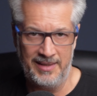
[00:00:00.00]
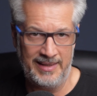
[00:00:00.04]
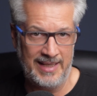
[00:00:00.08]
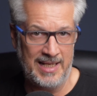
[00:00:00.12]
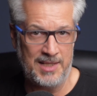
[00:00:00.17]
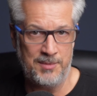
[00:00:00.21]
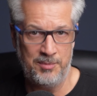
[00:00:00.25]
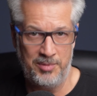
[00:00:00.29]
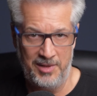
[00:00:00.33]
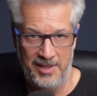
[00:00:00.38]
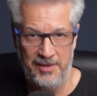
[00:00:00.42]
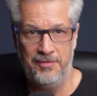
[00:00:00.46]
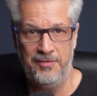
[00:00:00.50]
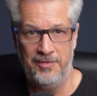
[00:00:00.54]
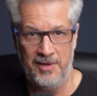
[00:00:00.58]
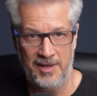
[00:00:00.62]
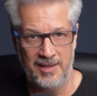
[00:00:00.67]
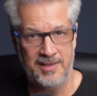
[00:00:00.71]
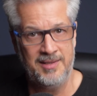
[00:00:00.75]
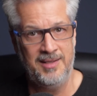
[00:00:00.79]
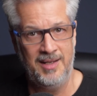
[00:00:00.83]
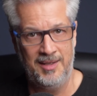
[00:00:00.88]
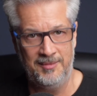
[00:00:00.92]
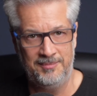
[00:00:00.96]
that's pretty
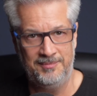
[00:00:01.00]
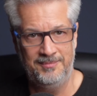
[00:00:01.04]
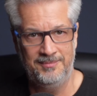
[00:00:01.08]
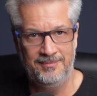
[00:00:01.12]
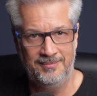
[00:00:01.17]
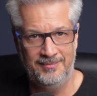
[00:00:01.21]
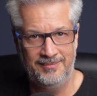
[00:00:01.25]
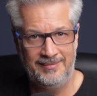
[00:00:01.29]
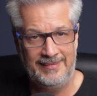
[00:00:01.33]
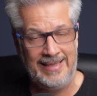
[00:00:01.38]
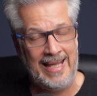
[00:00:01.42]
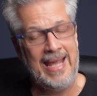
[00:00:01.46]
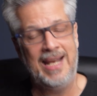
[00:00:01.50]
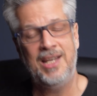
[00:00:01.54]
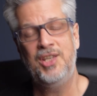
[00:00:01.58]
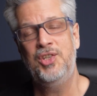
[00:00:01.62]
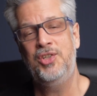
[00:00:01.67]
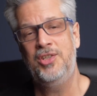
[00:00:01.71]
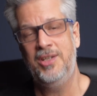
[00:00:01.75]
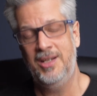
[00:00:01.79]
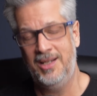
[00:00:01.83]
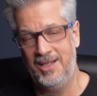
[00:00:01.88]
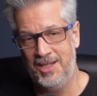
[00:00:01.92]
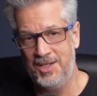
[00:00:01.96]
fucked up. That
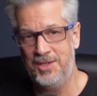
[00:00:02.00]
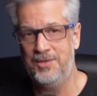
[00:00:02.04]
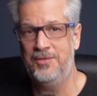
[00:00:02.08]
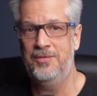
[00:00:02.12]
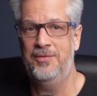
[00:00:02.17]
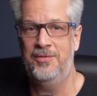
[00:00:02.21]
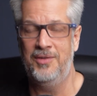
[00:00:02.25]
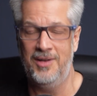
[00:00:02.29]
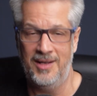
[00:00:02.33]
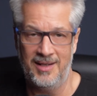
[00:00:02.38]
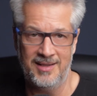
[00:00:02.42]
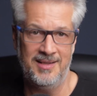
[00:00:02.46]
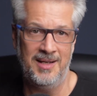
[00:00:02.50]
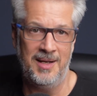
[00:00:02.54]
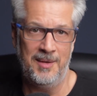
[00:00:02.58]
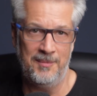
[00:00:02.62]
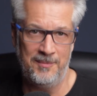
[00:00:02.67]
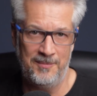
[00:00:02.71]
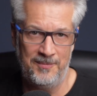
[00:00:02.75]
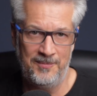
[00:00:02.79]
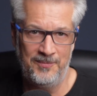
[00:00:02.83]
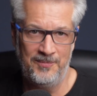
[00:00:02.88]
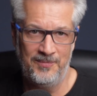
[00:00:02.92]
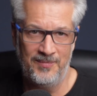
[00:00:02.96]
shit is fucked
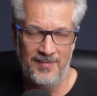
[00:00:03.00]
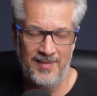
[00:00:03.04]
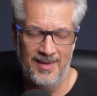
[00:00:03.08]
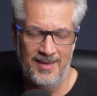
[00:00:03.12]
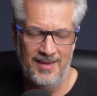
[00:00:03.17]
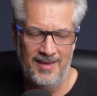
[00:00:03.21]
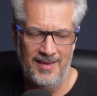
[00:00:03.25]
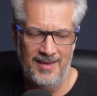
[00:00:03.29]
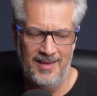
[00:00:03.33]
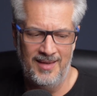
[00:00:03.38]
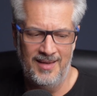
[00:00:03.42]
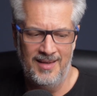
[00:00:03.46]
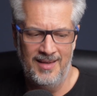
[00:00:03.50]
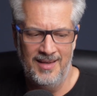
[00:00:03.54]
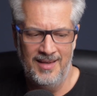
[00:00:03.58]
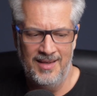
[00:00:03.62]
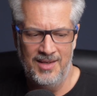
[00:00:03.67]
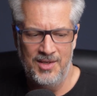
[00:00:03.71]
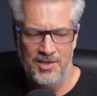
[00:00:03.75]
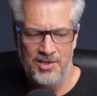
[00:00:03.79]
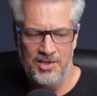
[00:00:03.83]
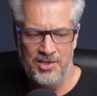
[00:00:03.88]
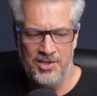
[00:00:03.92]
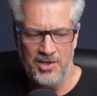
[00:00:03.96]
up.
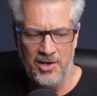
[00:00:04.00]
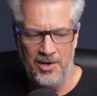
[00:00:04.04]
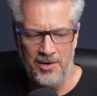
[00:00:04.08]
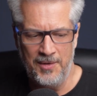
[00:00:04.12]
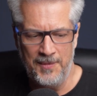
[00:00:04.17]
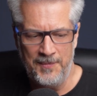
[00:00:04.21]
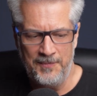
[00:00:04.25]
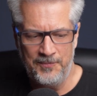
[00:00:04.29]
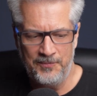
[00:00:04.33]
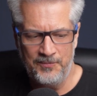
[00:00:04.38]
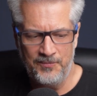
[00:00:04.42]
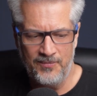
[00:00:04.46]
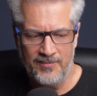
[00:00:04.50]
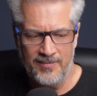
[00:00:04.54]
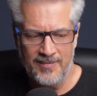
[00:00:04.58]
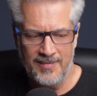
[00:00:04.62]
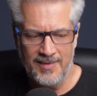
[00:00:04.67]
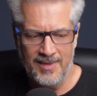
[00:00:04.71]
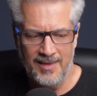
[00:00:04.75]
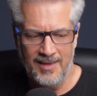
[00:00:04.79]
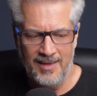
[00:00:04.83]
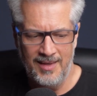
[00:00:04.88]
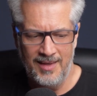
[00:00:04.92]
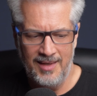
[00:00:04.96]
So
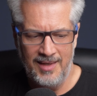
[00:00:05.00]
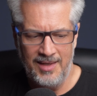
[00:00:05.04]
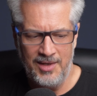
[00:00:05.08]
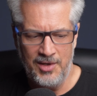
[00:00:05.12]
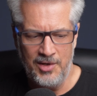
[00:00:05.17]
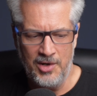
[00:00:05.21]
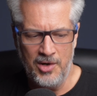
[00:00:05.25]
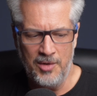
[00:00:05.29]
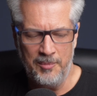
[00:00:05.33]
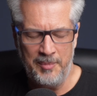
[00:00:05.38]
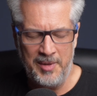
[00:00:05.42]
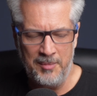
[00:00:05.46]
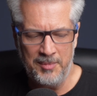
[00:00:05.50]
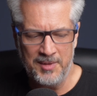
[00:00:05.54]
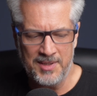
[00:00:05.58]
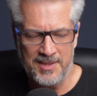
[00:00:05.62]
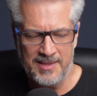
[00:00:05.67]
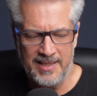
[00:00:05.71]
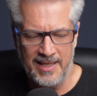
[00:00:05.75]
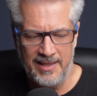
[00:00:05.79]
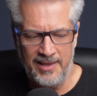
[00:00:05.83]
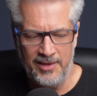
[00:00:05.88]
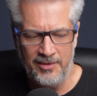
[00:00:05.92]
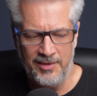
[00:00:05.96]
People
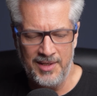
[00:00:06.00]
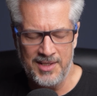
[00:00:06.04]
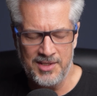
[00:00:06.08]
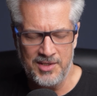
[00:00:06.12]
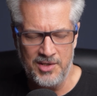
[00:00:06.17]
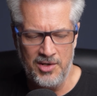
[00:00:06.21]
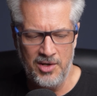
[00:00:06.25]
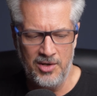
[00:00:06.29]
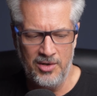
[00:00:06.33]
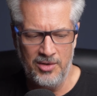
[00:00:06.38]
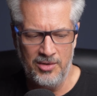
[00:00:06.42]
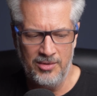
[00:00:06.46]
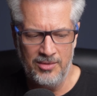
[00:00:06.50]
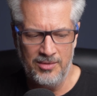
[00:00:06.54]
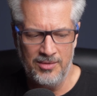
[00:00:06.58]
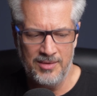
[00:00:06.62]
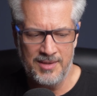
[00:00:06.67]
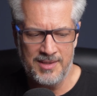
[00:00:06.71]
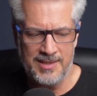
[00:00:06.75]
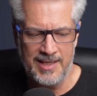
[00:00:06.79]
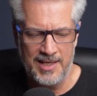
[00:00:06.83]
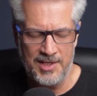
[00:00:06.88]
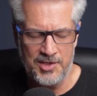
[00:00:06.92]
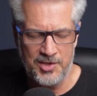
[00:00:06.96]
say there is no
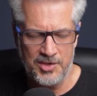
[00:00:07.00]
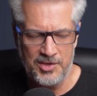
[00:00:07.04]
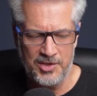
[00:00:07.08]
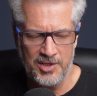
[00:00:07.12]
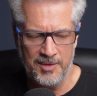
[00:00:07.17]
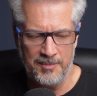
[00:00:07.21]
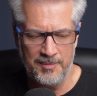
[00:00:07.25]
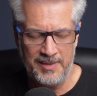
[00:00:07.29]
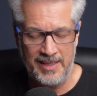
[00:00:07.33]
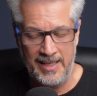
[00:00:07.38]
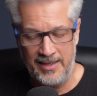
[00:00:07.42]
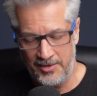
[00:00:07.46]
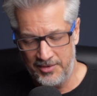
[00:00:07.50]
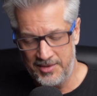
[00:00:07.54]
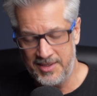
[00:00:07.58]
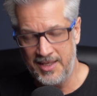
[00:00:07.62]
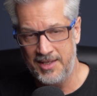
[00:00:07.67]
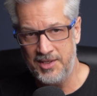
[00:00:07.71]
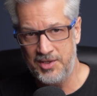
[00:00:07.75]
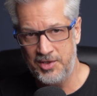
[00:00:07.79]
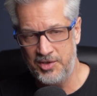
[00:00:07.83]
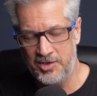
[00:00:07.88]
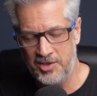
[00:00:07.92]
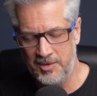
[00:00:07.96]
censorship. Yeah, there's
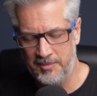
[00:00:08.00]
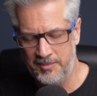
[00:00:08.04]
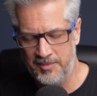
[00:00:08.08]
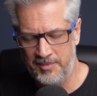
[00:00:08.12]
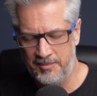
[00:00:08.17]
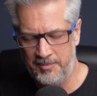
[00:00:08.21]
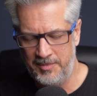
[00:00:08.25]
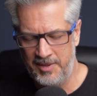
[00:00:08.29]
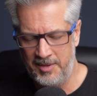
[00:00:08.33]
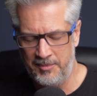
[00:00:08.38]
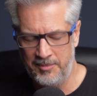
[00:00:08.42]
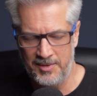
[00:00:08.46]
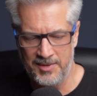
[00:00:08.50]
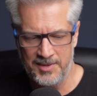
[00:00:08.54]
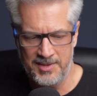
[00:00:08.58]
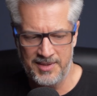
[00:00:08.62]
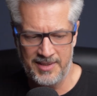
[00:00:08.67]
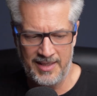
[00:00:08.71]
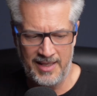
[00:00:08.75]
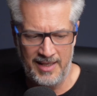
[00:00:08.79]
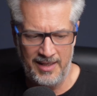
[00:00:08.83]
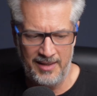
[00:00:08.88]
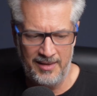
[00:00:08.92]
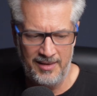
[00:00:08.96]
censorship. People
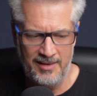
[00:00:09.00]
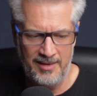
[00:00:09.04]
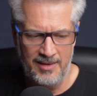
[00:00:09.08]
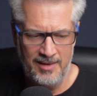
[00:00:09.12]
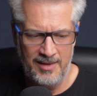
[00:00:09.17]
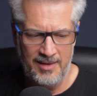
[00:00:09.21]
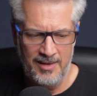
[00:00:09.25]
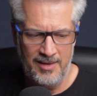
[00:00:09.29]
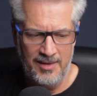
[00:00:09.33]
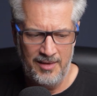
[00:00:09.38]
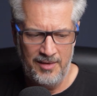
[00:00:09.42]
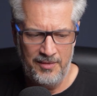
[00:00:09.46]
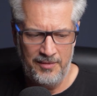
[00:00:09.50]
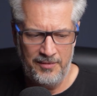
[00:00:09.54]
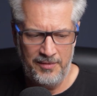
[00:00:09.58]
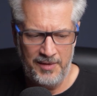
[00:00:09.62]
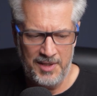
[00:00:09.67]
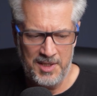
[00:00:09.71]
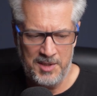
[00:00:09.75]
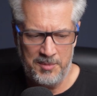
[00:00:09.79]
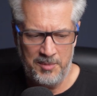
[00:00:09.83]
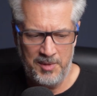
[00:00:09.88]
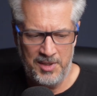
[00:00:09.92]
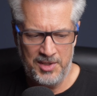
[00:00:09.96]
say
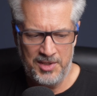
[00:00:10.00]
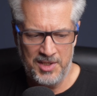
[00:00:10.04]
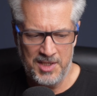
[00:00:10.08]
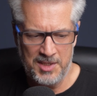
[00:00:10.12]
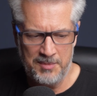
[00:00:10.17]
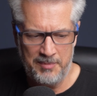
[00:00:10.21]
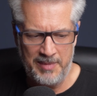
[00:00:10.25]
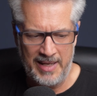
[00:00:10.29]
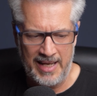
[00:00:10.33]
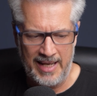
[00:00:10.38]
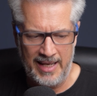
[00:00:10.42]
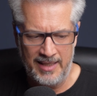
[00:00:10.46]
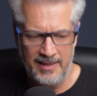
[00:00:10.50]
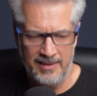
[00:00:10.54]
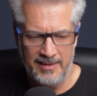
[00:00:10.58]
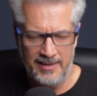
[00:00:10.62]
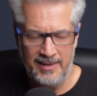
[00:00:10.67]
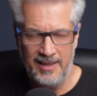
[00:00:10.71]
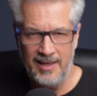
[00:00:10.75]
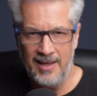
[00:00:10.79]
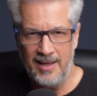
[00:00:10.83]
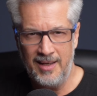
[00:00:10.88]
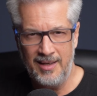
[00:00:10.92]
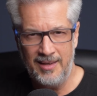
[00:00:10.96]
free speech is bad.
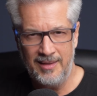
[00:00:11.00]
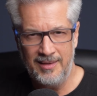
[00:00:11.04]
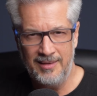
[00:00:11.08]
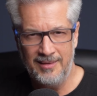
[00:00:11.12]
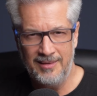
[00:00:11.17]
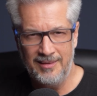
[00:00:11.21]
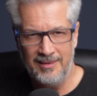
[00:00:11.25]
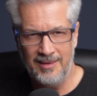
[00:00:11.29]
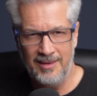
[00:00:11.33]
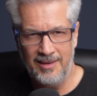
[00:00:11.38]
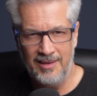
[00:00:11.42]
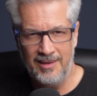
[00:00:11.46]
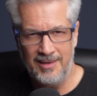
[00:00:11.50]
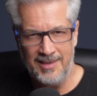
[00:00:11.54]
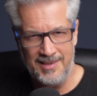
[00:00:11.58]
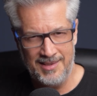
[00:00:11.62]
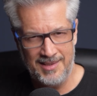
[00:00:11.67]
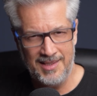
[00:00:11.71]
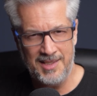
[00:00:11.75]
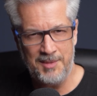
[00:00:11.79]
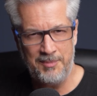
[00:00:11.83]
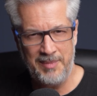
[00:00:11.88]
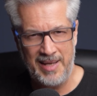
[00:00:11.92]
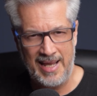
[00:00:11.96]
Yeah? Is
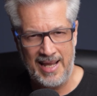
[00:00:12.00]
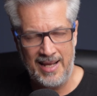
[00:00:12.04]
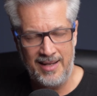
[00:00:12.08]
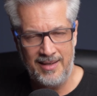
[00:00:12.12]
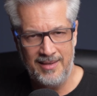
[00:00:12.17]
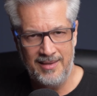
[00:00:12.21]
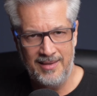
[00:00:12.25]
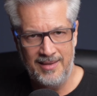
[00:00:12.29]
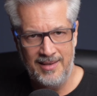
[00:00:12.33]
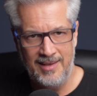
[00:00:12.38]
this bad?